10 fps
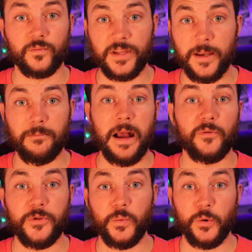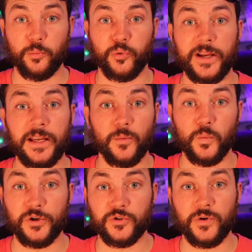the amount that we were bringing in
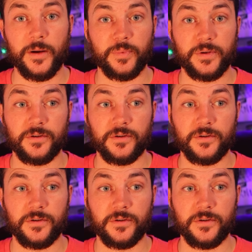one trip